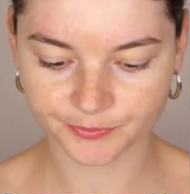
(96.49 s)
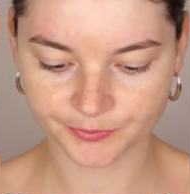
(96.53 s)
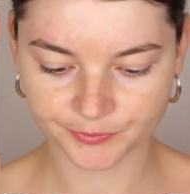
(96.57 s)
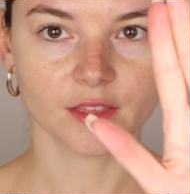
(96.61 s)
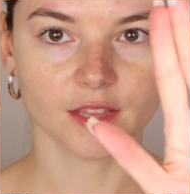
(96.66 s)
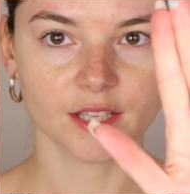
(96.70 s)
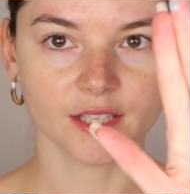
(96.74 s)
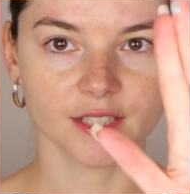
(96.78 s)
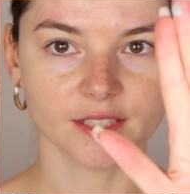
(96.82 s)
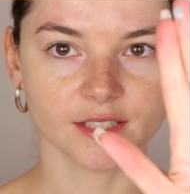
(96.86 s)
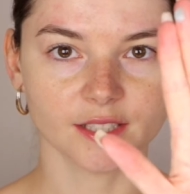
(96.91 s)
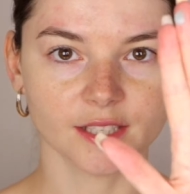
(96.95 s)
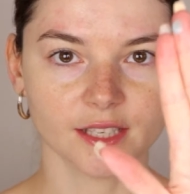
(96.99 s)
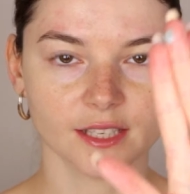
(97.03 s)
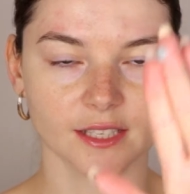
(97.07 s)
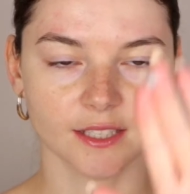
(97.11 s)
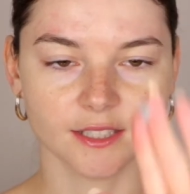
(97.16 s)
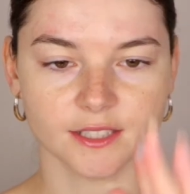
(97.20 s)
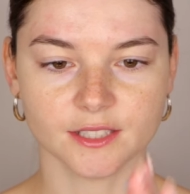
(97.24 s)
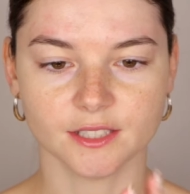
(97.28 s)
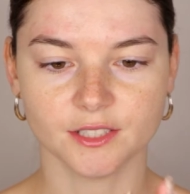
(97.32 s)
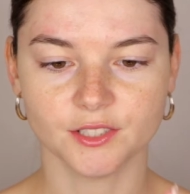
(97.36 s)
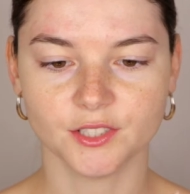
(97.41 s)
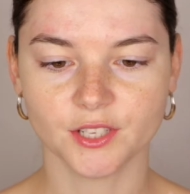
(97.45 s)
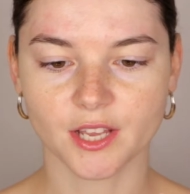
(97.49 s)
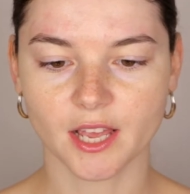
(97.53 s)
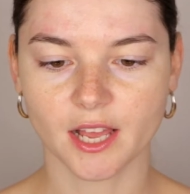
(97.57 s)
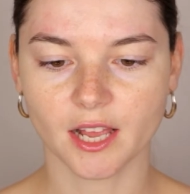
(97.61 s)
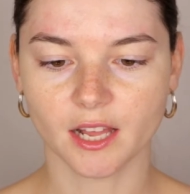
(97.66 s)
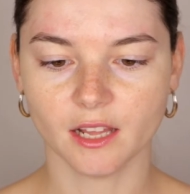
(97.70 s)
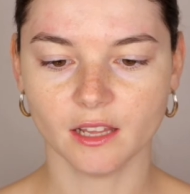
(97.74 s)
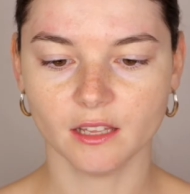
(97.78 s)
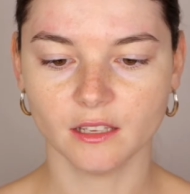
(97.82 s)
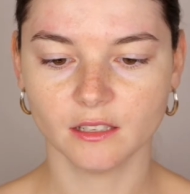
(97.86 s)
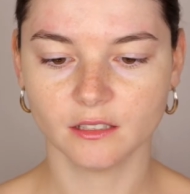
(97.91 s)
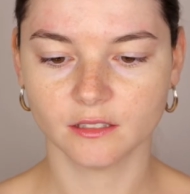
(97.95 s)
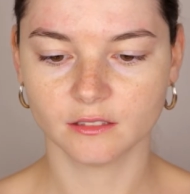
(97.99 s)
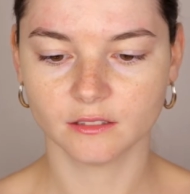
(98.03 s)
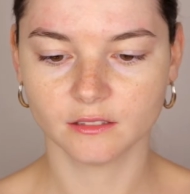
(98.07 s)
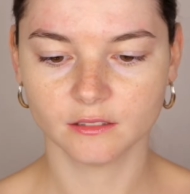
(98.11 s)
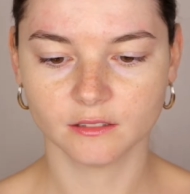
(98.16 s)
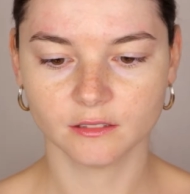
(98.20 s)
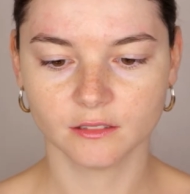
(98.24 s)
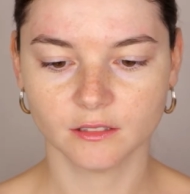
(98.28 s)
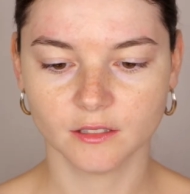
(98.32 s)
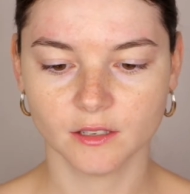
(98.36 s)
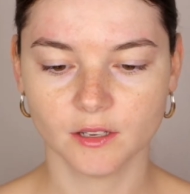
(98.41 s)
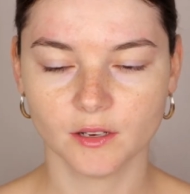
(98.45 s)
This is a gel
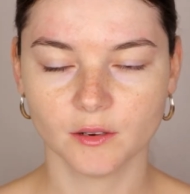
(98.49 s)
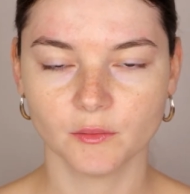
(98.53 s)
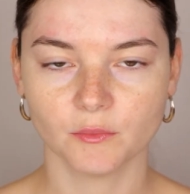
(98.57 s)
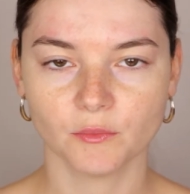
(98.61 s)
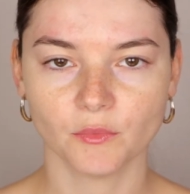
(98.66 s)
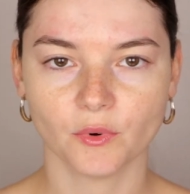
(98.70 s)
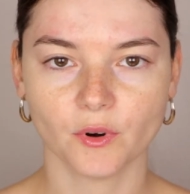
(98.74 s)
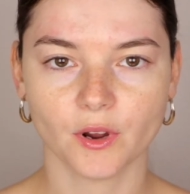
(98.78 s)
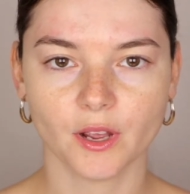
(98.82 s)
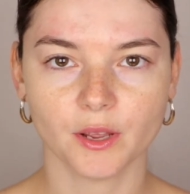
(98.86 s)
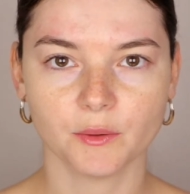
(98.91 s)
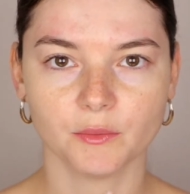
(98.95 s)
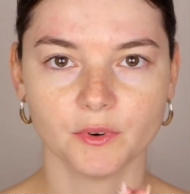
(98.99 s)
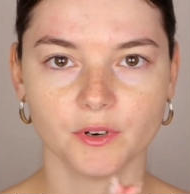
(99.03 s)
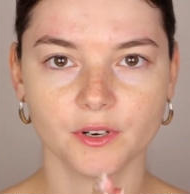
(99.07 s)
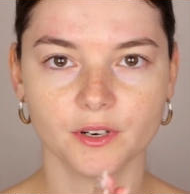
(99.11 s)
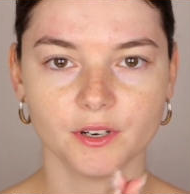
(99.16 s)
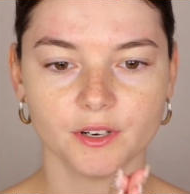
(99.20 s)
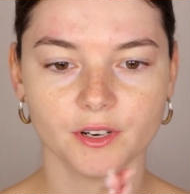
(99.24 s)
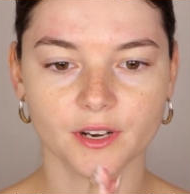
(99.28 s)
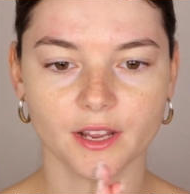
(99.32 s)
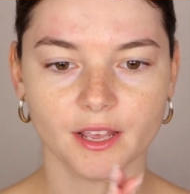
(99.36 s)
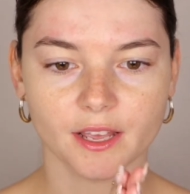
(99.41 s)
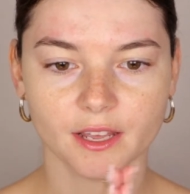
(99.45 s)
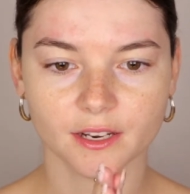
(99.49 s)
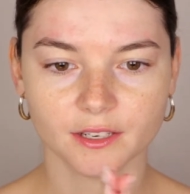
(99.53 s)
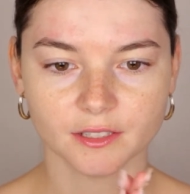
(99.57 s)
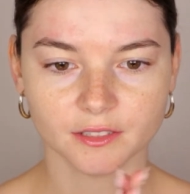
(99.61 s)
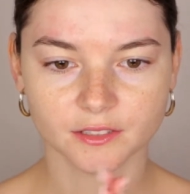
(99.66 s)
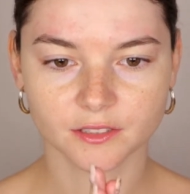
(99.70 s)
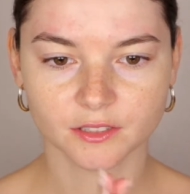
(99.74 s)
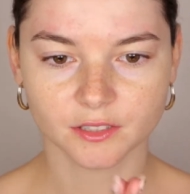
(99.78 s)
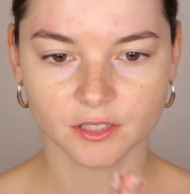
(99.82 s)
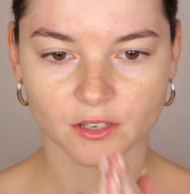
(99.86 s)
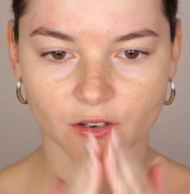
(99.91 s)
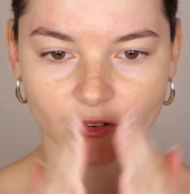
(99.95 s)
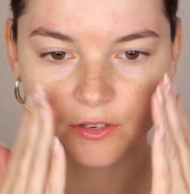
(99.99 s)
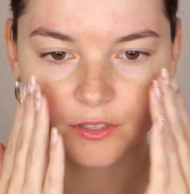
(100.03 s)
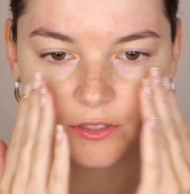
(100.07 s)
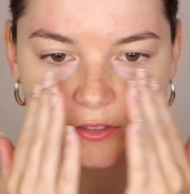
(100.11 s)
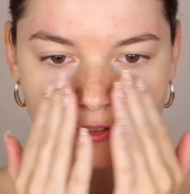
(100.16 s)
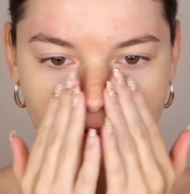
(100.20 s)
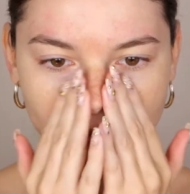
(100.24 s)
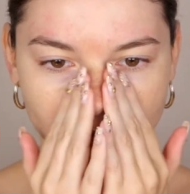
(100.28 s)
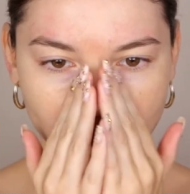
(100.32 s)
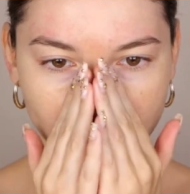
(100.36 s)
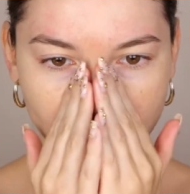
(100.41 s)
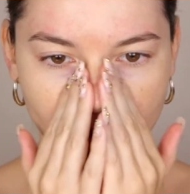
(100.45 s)
primer and it's going
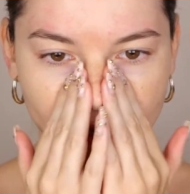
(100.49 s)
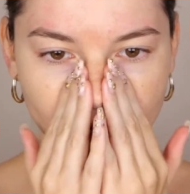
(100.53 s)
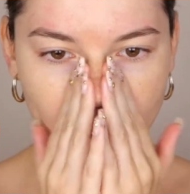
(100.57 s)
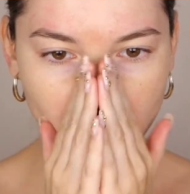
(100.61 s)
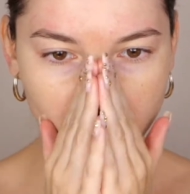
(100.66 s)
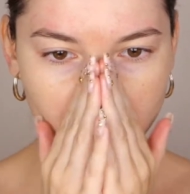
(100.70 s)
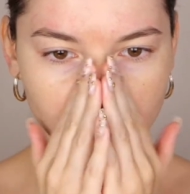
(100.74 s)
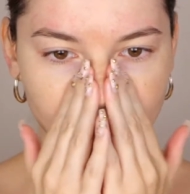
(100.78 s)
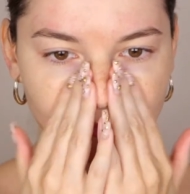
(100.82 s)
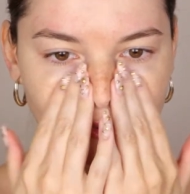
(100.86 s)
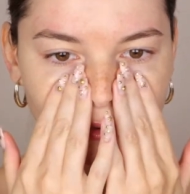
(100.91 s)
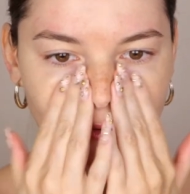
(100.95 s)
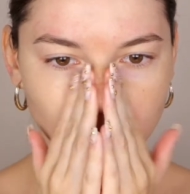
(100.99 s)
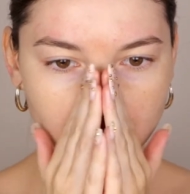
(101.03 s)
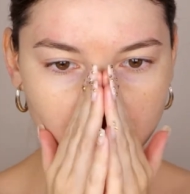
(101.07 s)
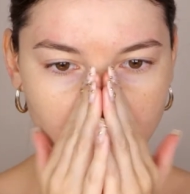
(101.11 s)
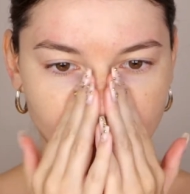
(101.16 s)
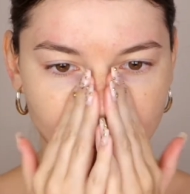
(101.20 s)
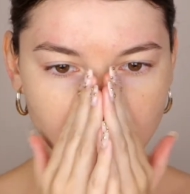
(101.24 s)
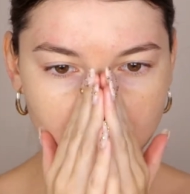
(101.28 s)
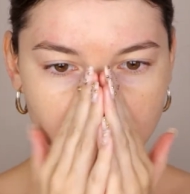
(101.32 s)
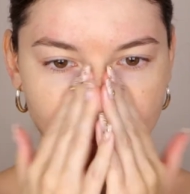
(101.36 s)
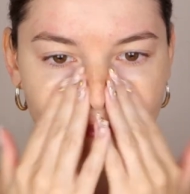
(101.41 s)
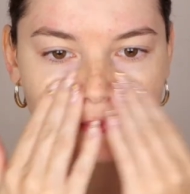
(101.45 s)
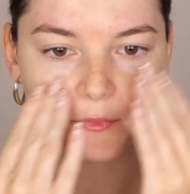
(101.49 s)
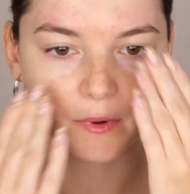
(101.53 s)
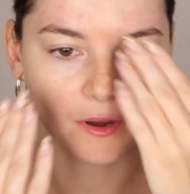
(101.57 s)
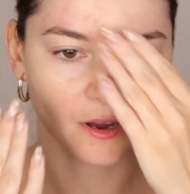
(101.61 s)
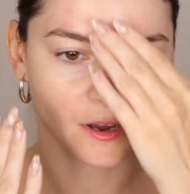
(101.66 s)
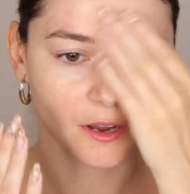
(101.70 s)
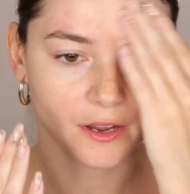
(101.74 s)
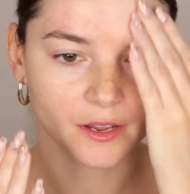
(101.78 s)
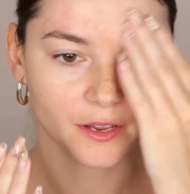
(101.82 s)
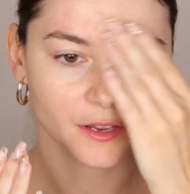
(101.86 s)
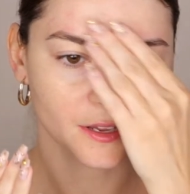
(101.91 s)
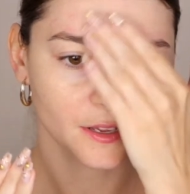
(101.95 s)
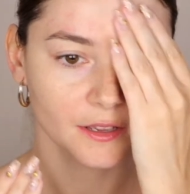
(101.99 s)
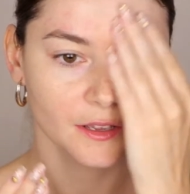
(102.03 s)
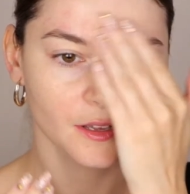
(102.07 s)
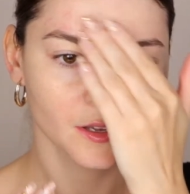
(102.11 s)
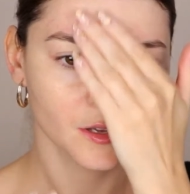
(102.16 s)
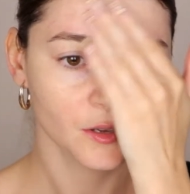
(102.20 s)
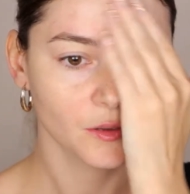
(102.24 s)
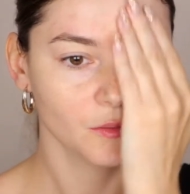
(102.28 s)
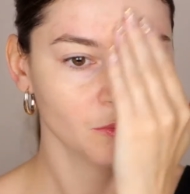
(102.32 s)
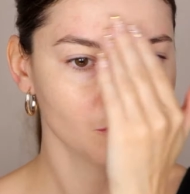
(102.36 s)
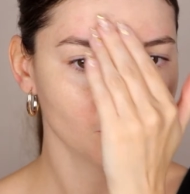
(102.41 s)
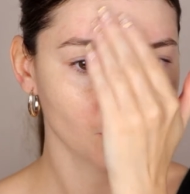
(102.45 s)
to help me with my
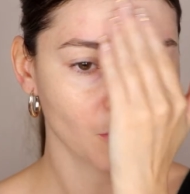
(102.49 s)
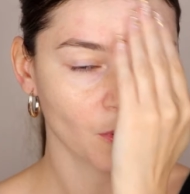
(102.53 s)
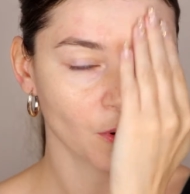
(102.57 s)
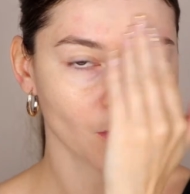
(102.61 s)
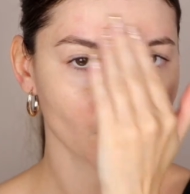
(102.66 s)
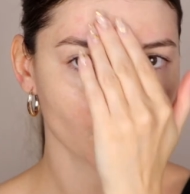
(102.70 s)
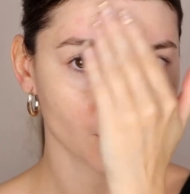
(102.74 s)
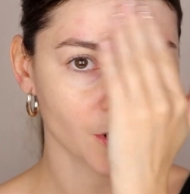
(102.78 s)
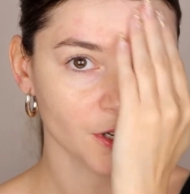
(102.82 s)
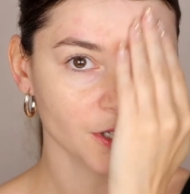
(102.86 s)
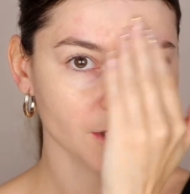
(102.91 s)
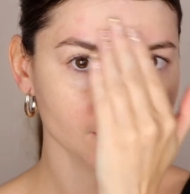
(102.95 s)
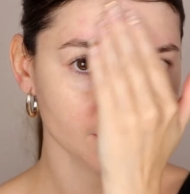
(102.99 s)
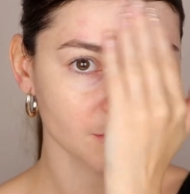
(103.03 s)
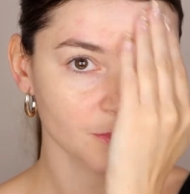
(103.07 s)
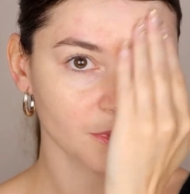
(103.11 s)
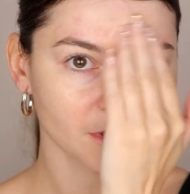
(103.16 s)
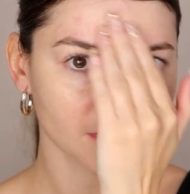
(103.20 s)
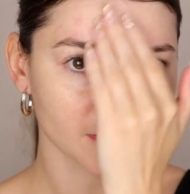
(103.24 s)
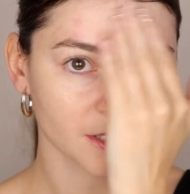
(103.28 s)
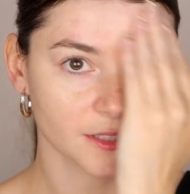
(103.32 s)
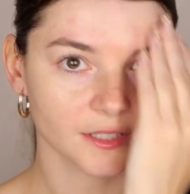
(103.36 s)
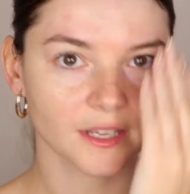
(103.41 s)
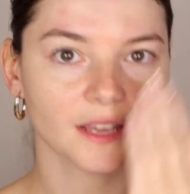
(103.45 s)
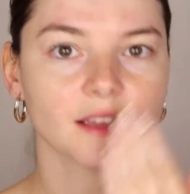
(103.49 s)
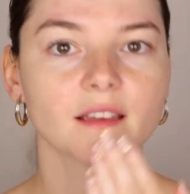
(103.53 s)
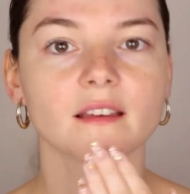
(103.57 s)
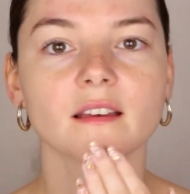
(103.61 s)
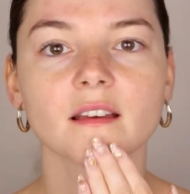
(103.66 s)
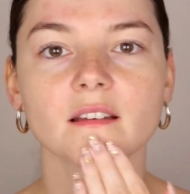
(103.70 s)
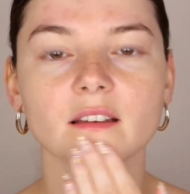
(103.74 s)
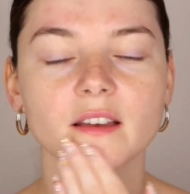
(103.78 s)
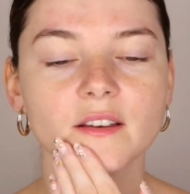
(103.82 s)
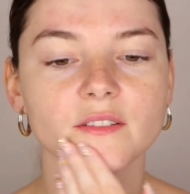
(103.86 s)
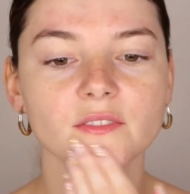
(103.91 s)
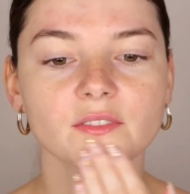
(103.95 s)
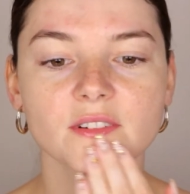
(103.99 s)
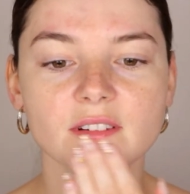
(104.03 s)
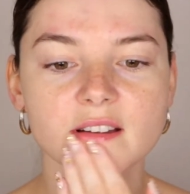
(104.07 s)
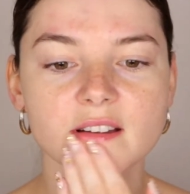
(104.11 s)
pores because I have